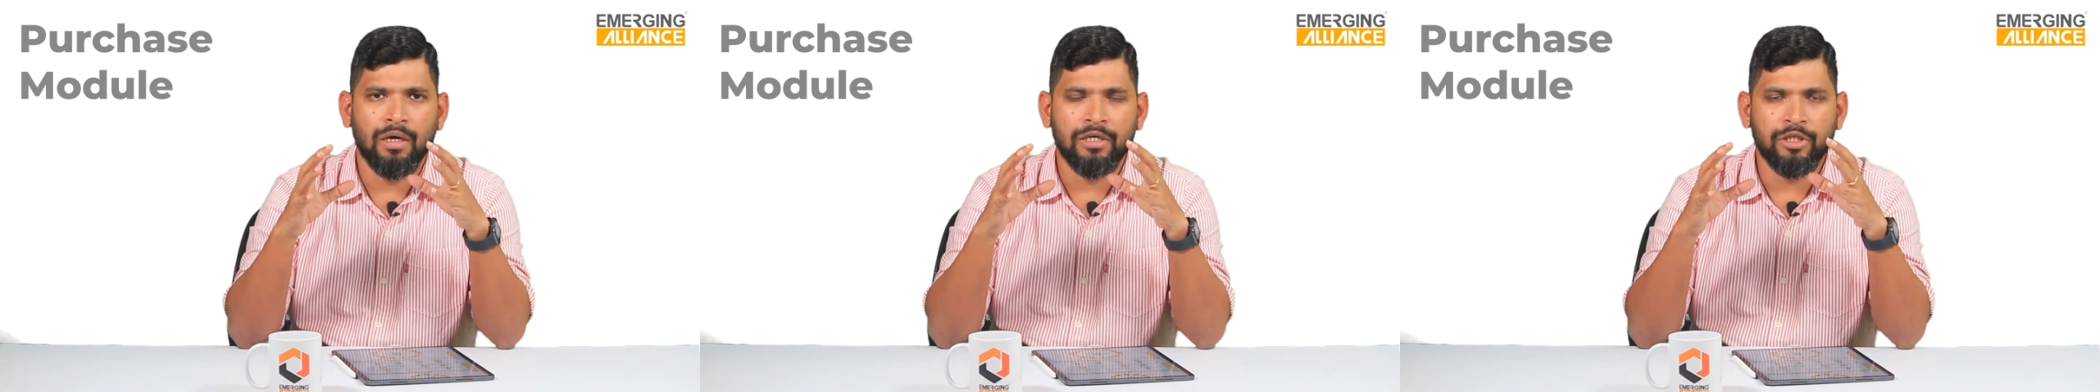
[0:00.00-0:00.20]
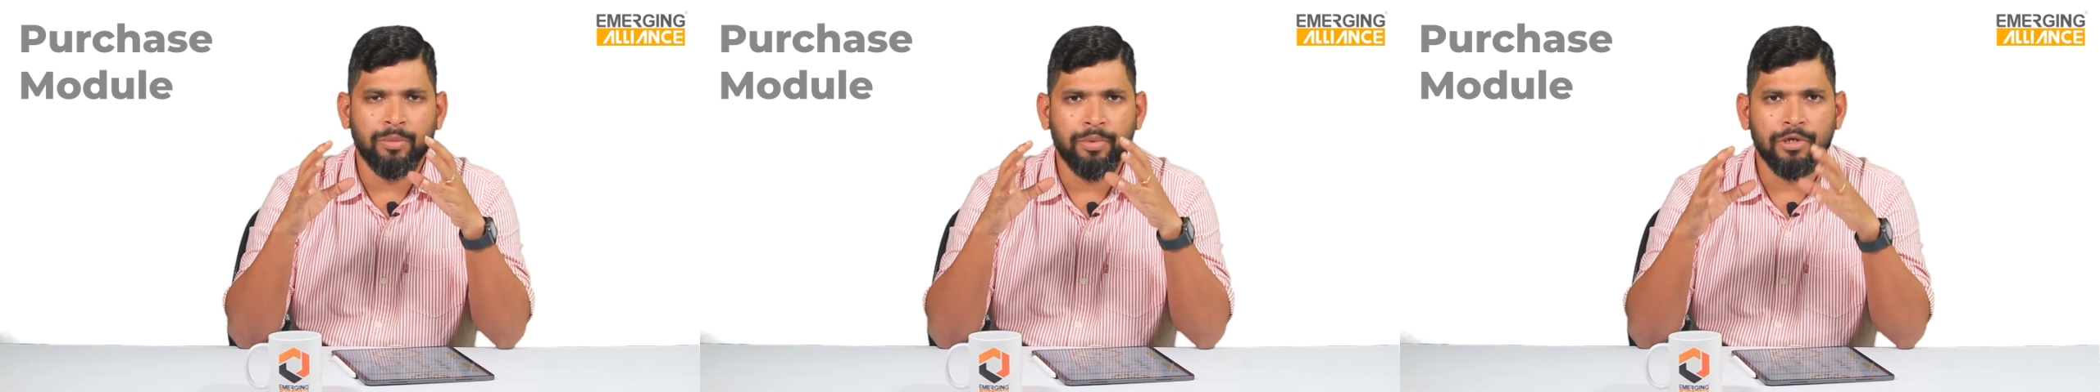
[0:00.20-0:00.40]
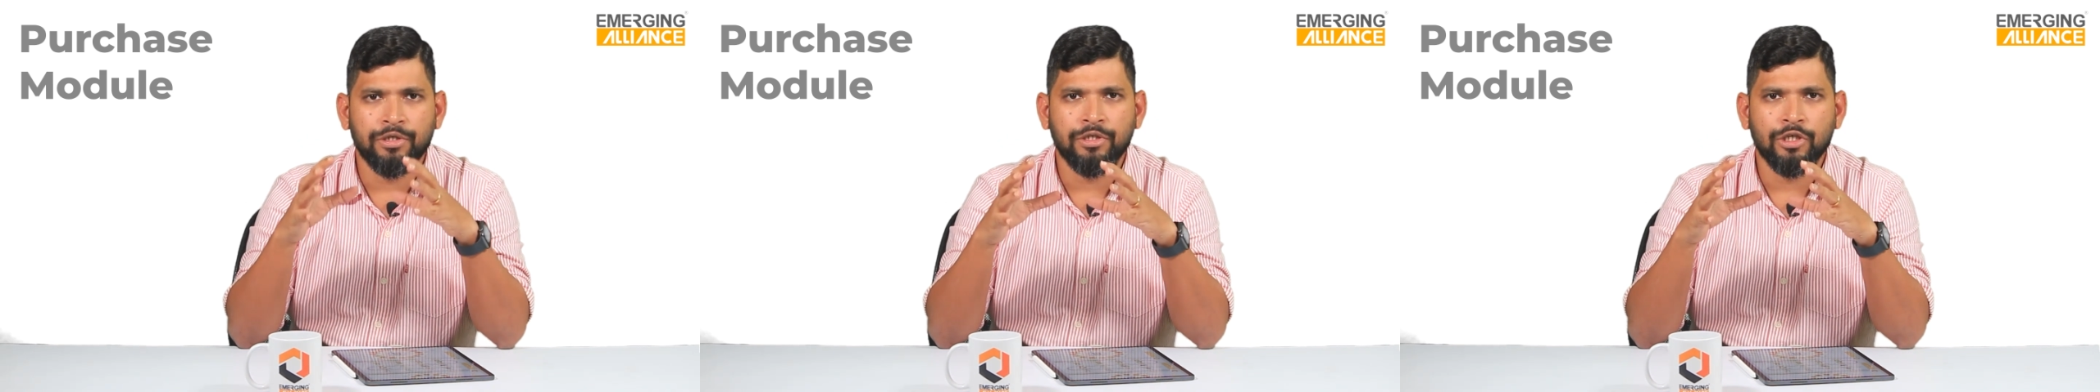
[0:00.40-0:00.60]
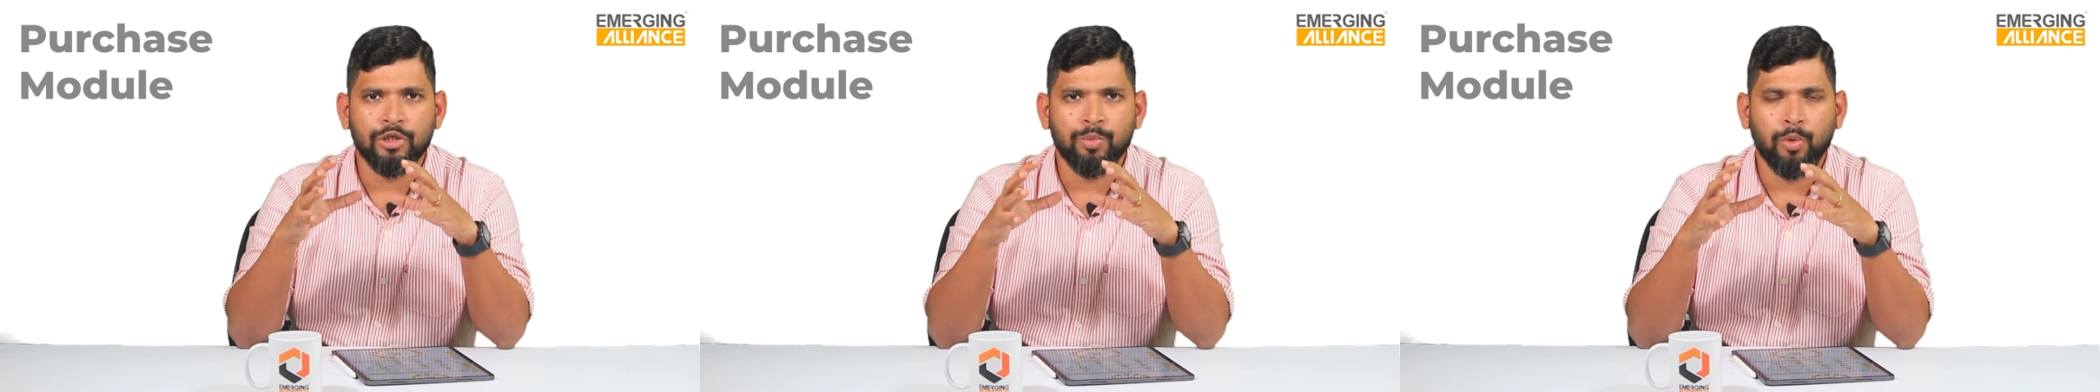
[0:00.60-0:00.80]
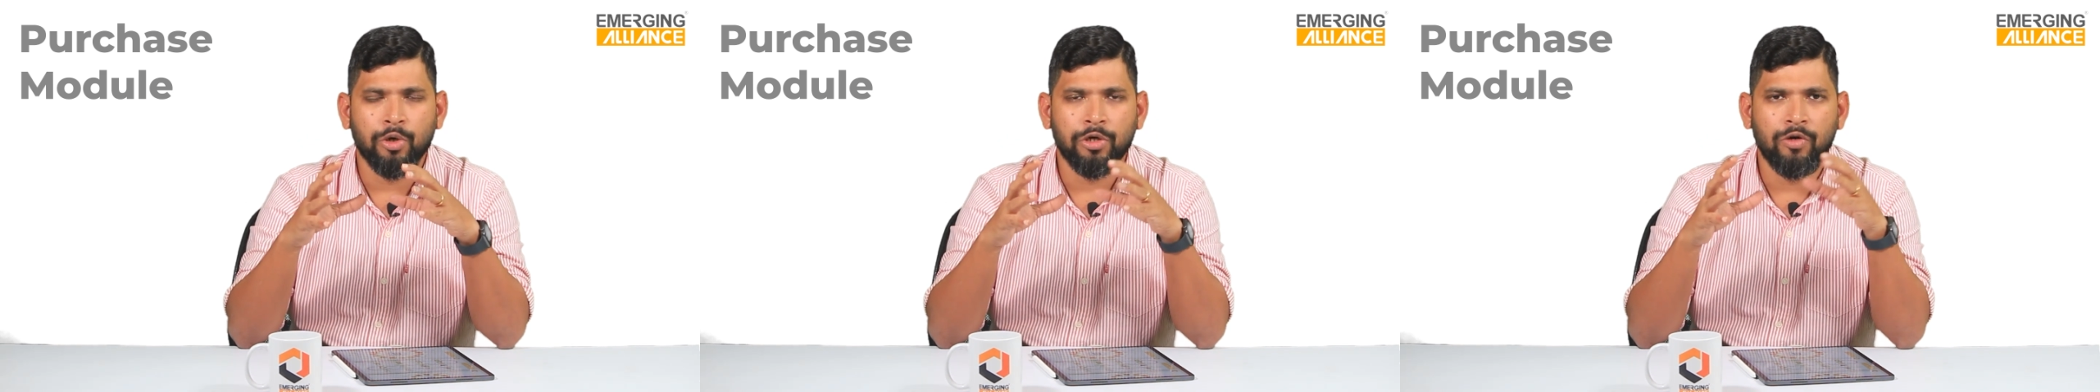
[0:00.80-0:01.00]
in the
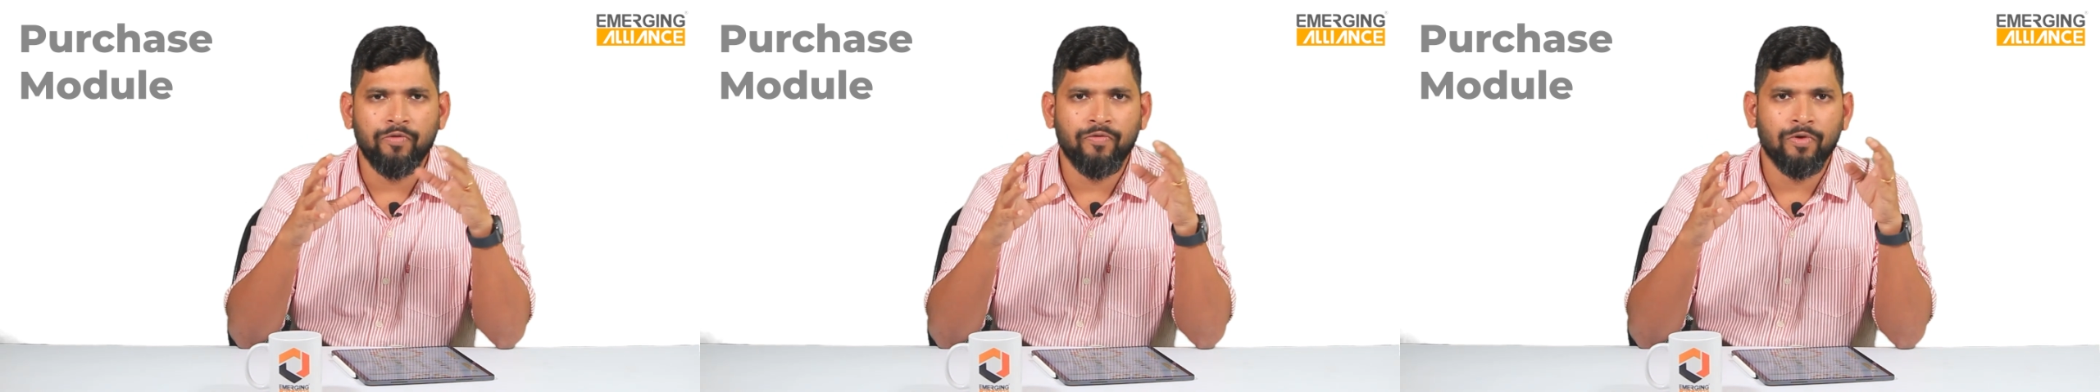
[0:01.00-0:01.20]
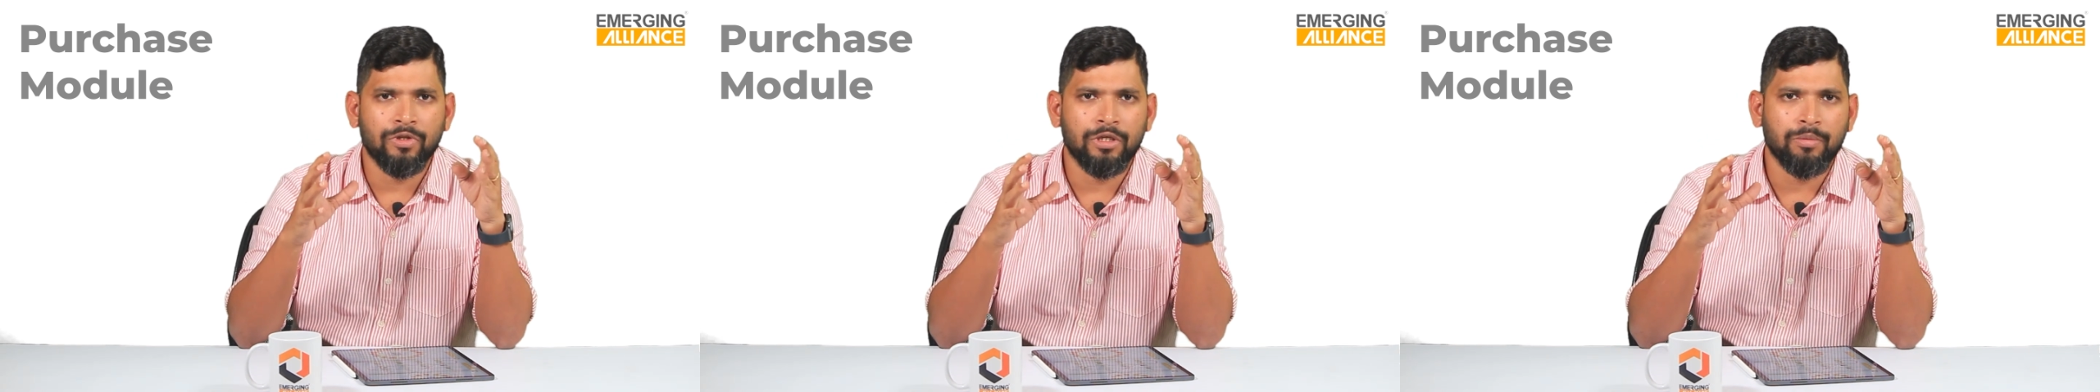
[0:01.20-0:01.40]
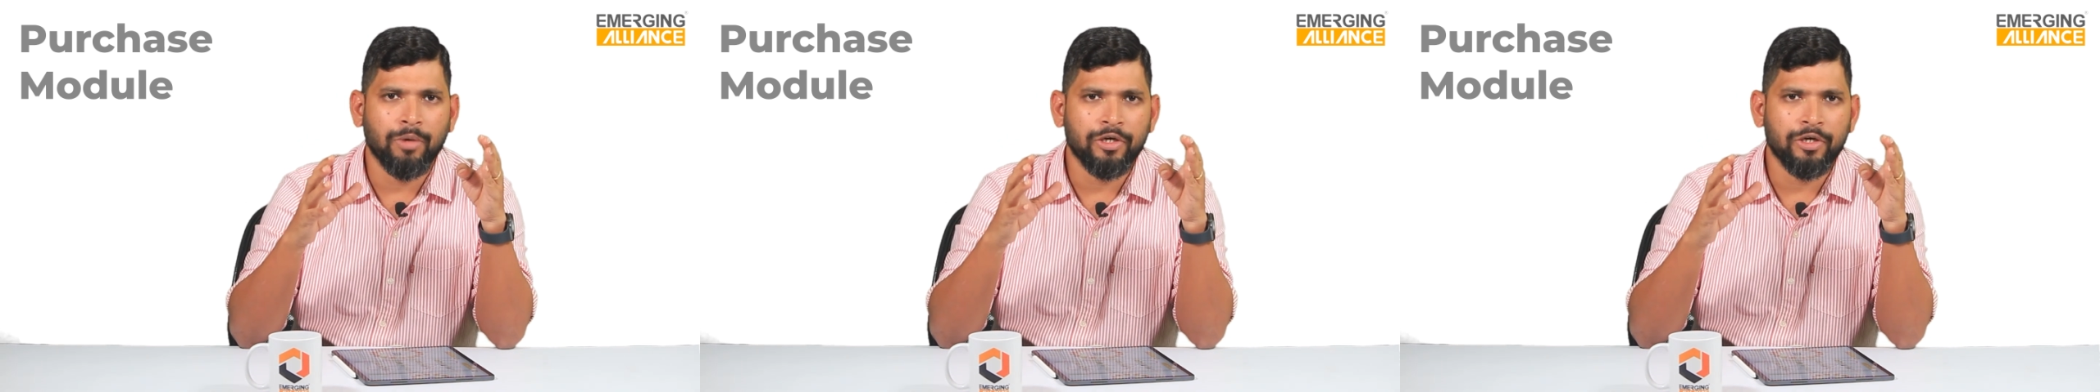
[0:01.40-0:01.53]
purchase module for the